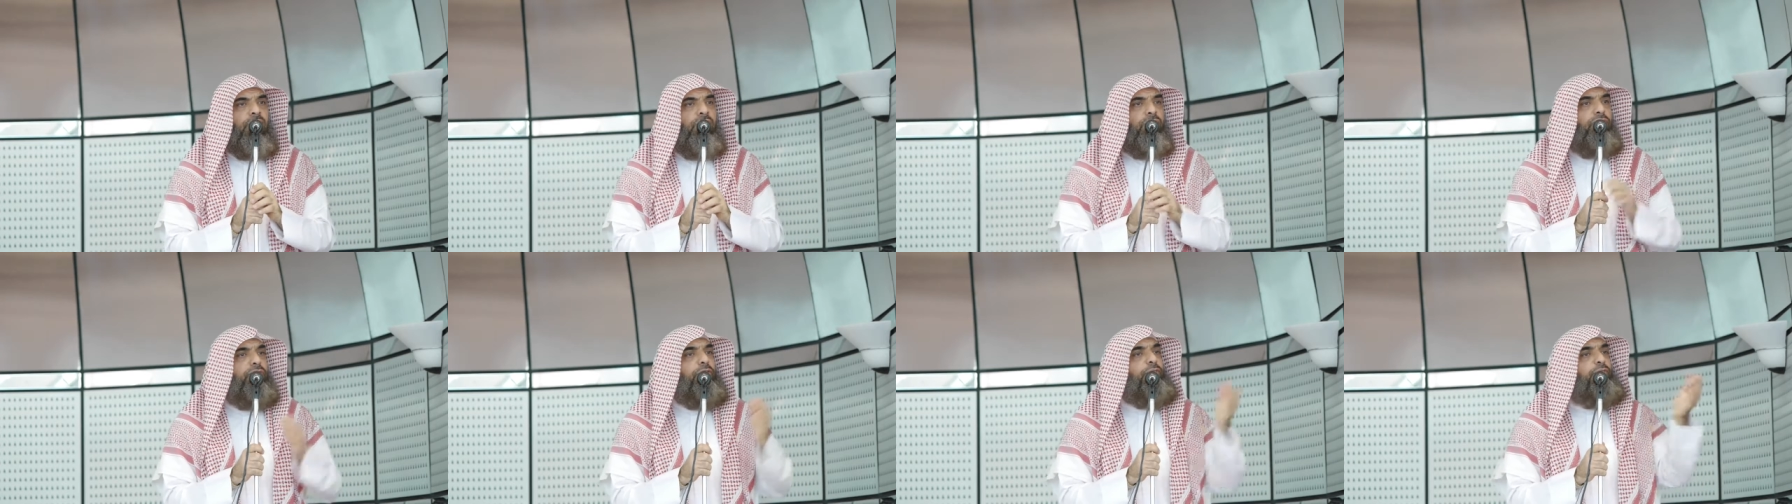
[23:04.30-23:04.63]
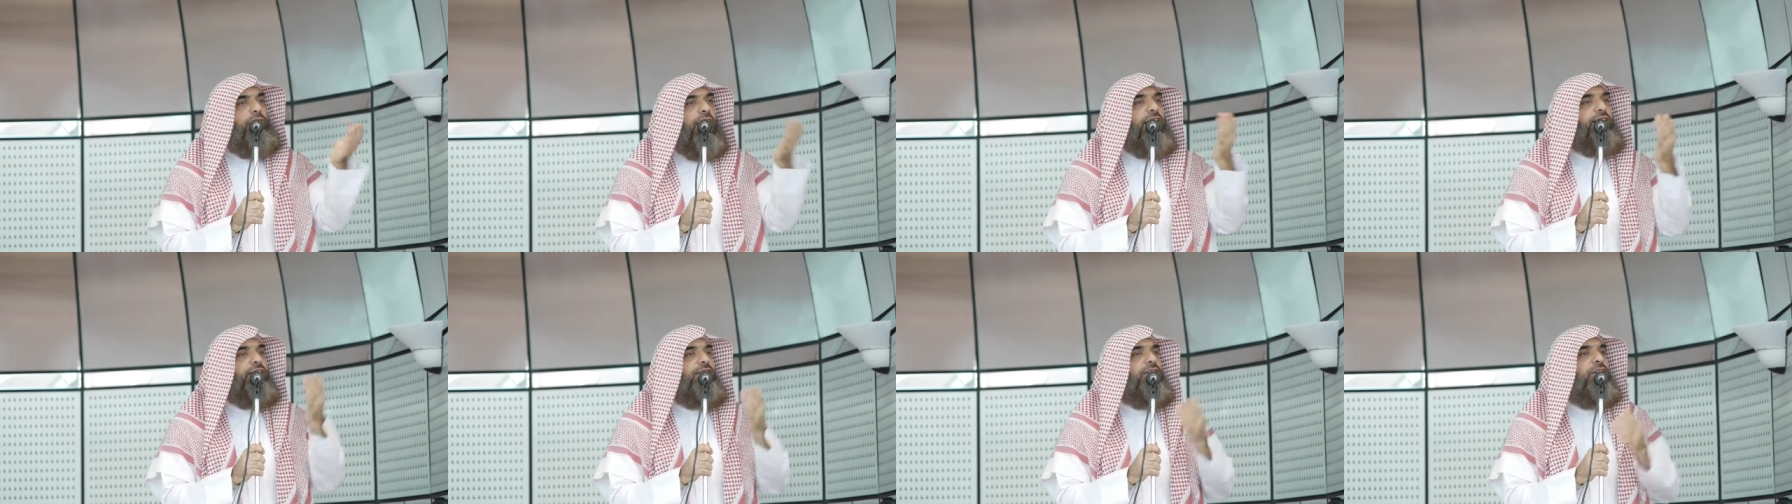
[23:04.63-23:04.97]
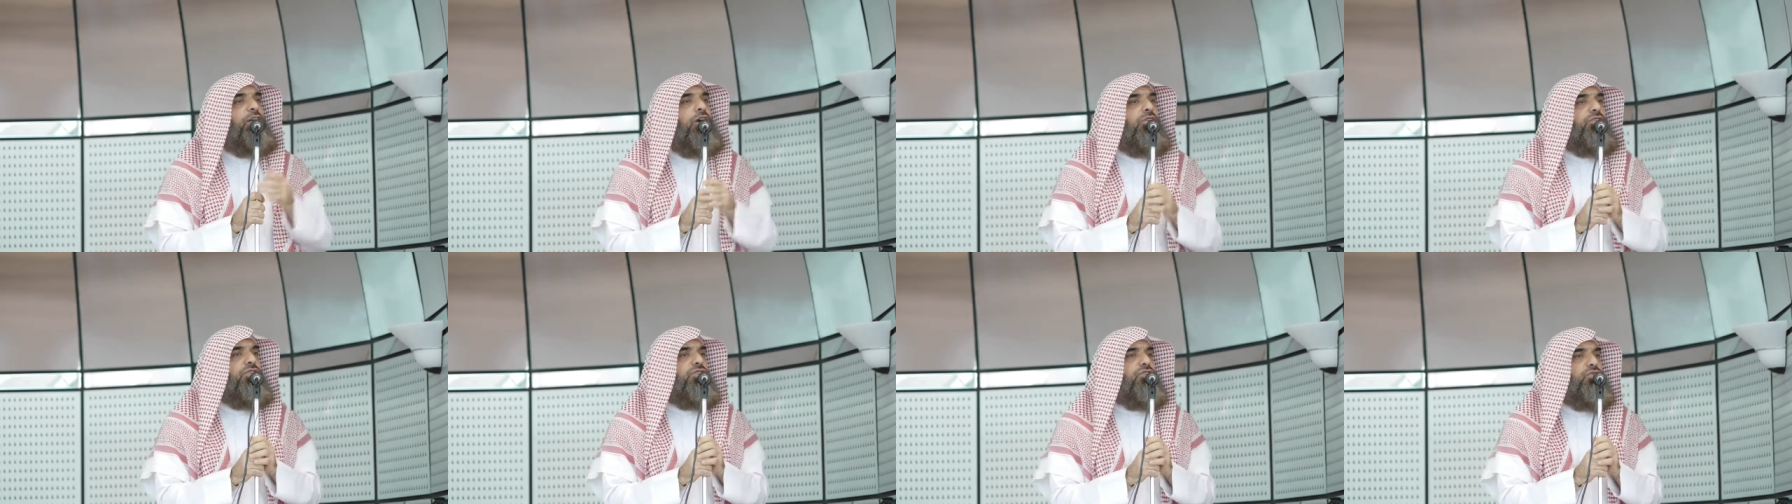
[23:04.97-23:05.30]

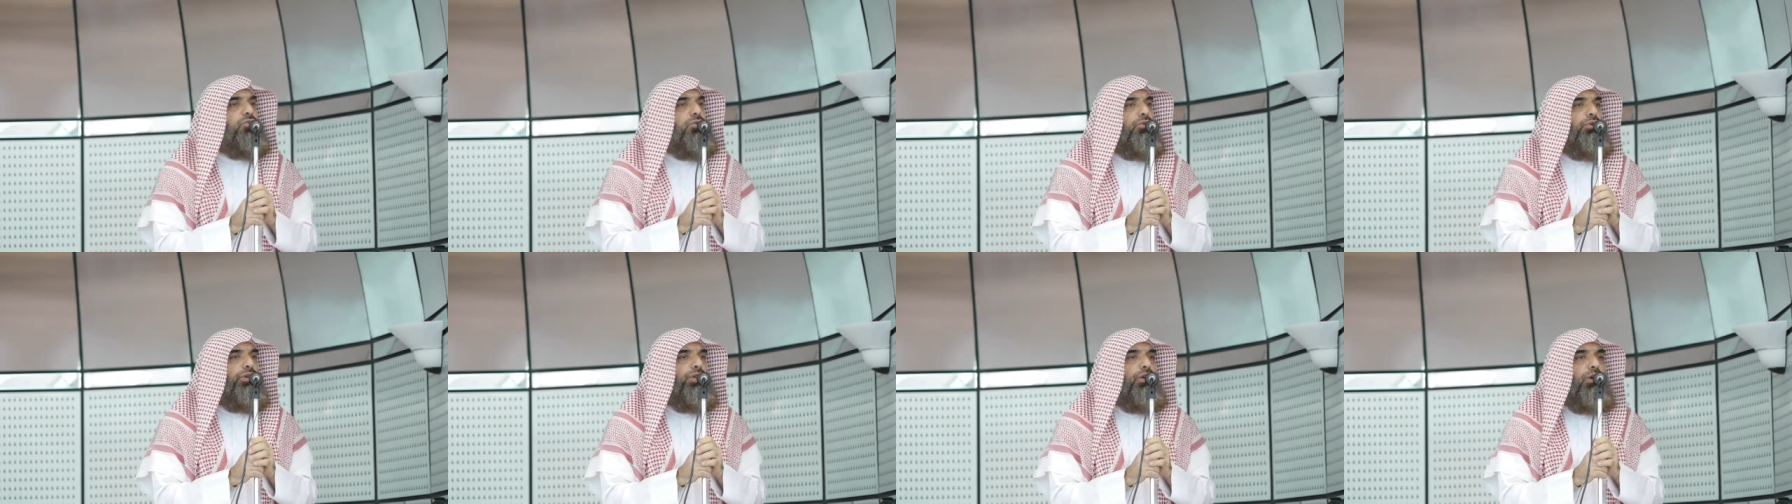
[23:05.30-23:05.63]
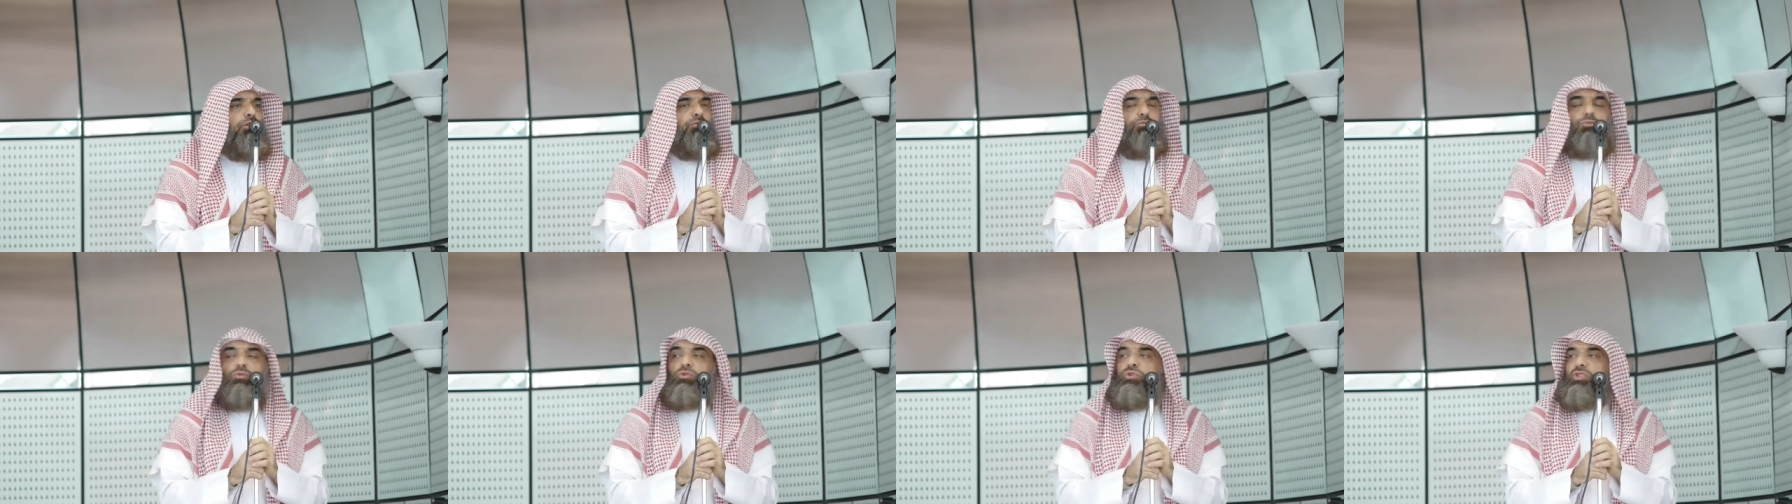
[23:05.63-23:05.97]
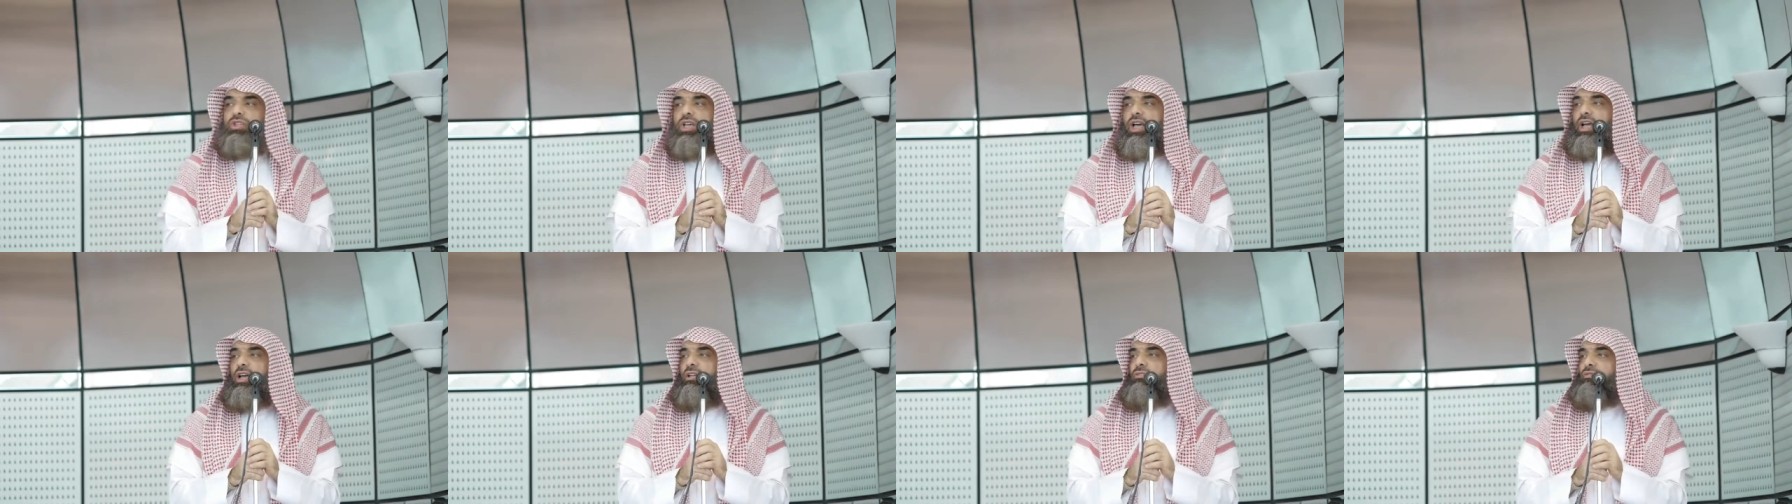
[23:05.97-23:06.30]
reflecting on the story of
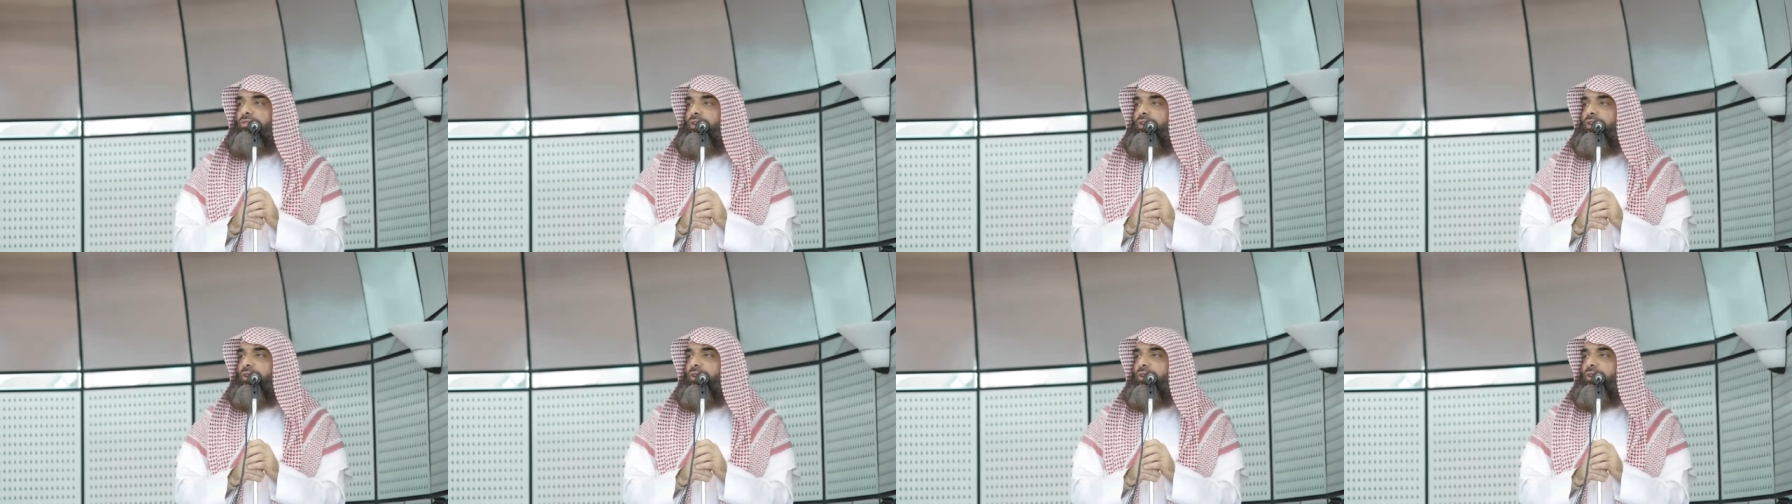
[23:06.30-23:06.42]
Musa and